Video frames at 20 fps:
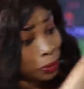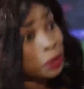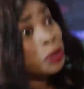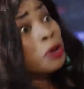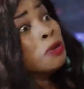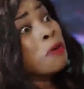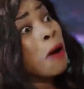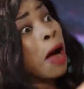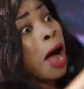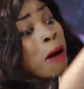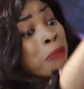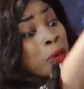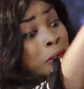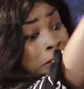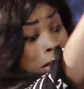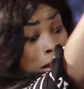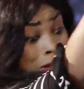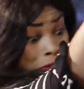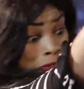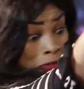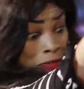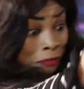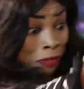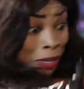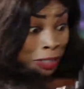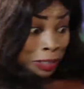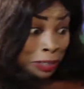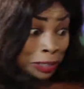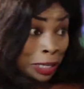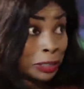do you know how much I have
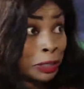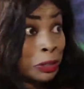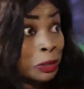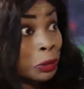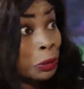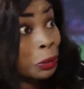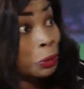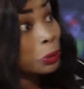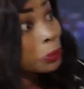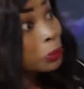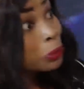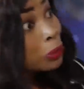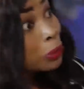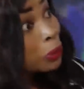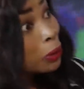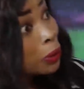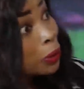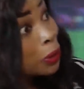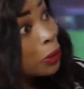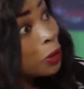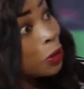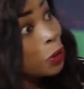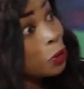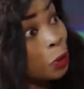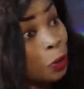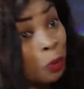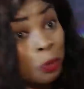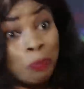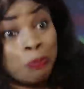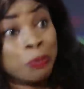invested in you?
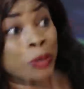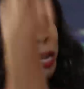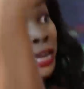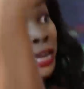You